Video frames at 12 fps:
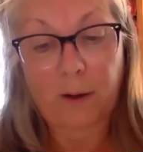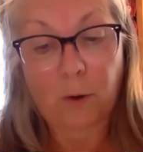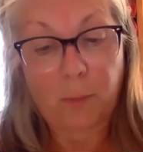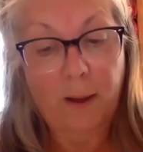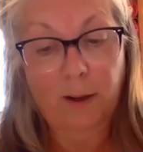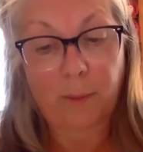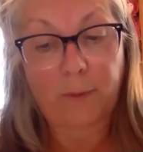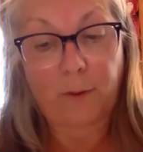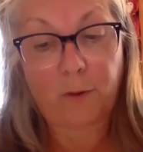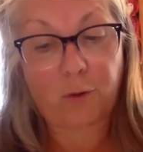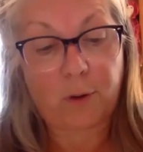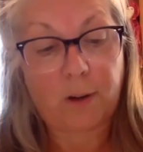who met him on the
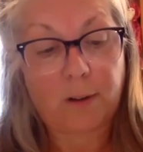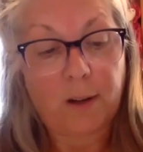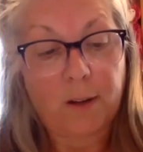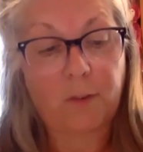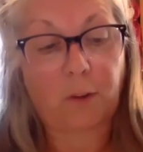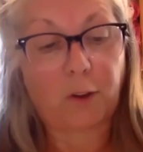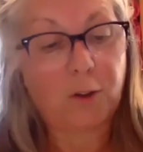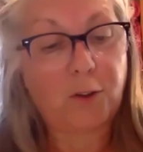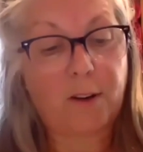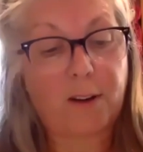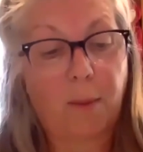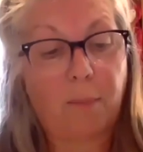street
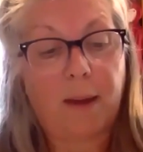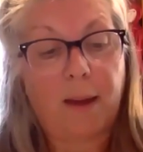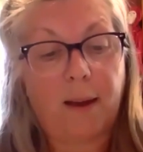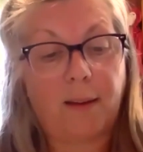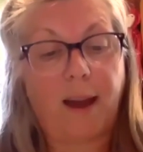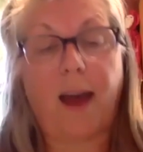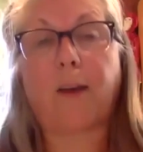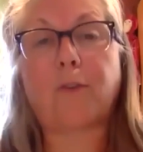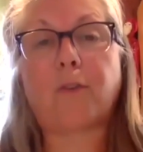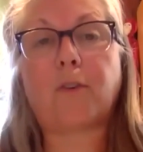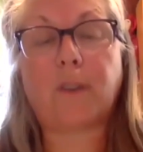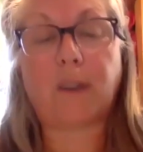saluted him and
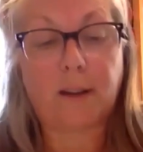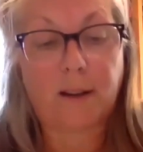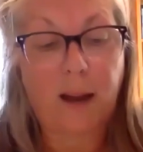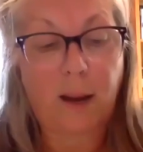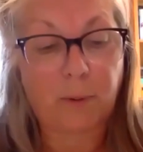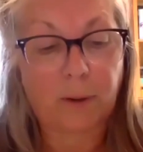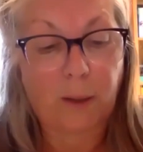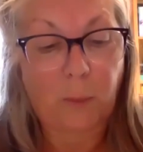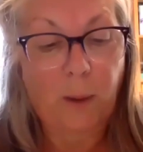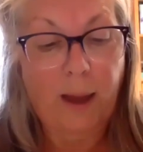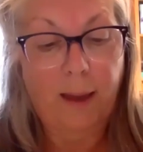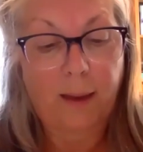asked in a neighborly
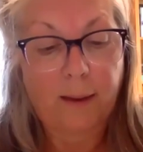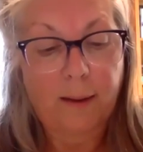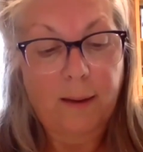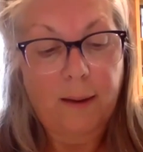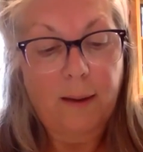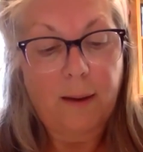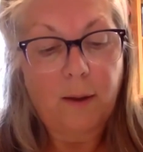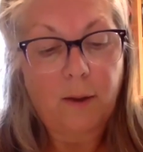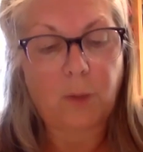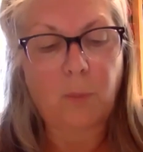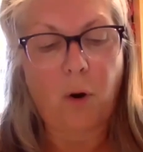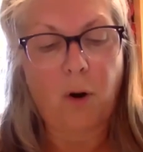way,
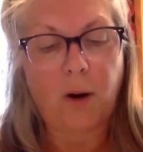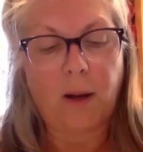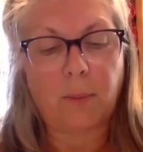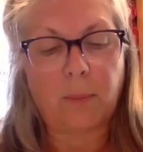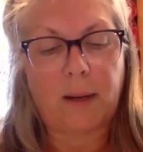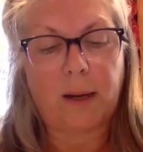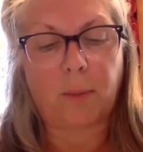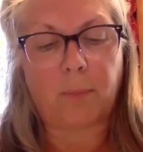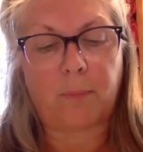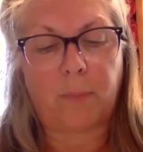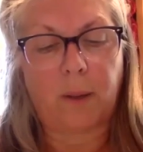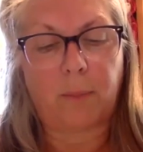"Good morning,
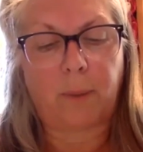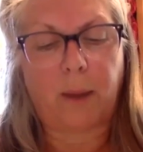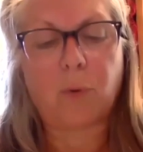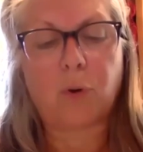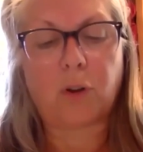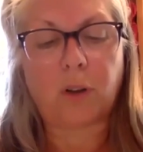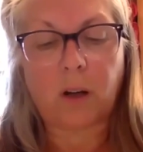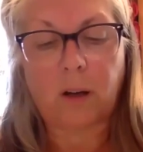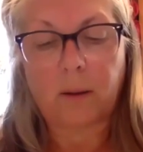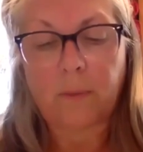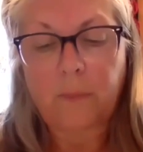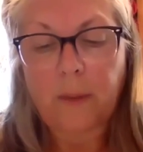meneer Blijmoedig,"
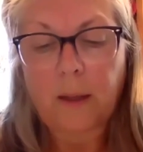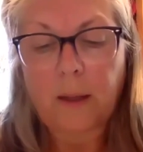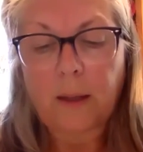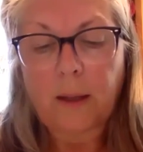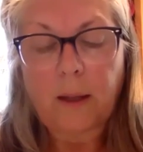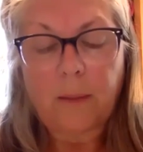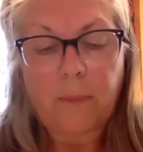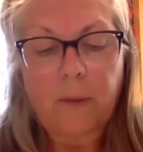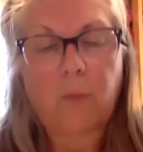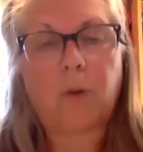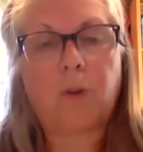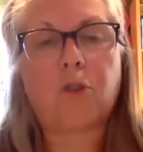
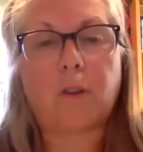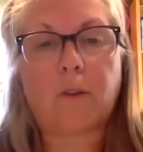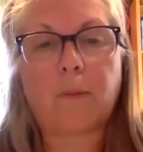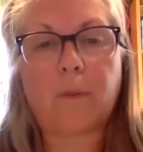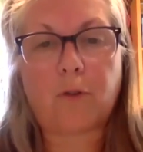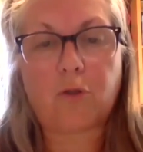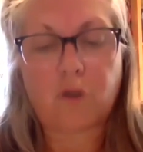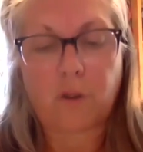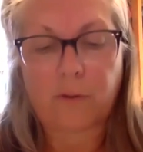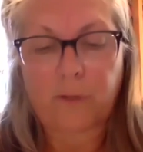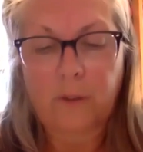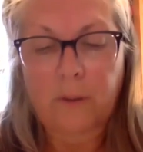which is Mr.
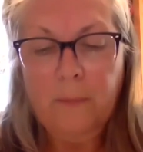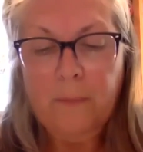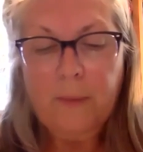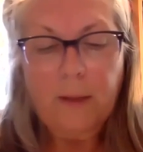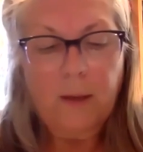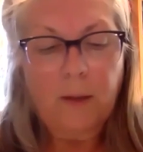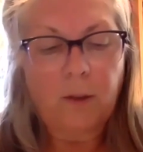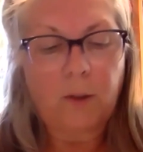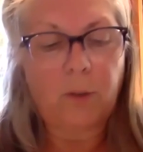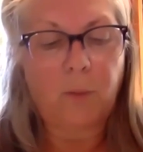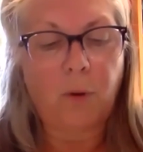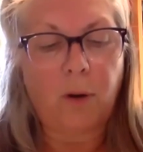Cheerful.
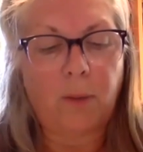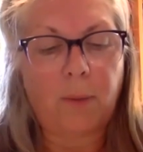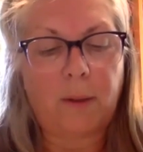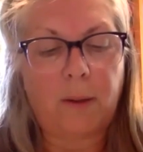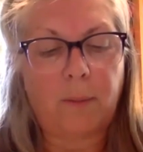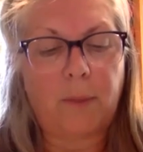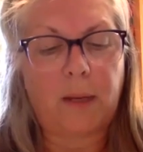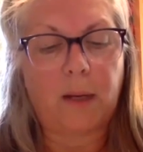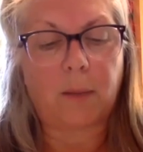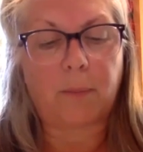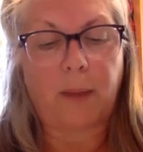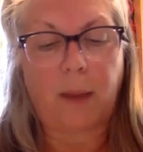"Good morning, meneer
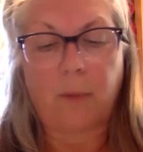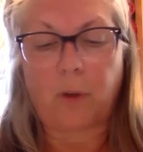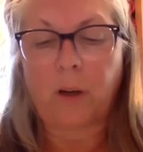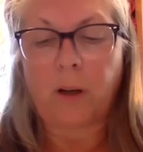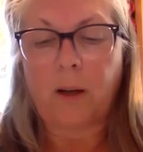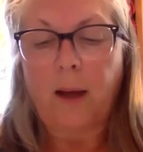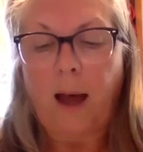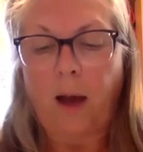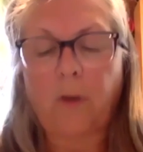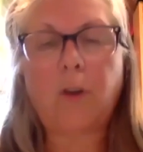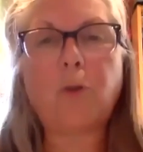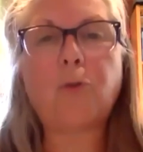Blijmoedig. How
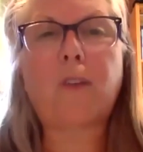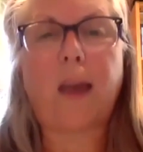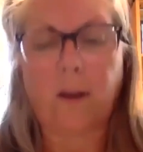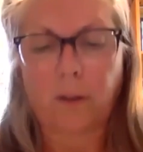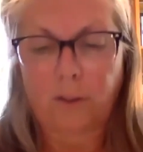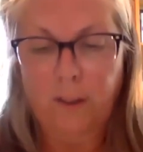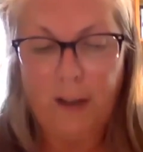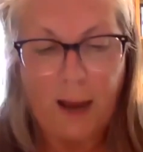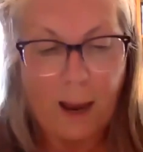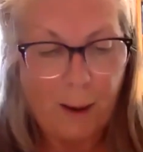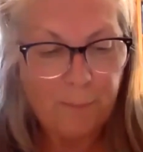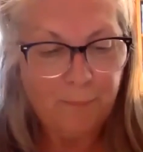do you sail today?"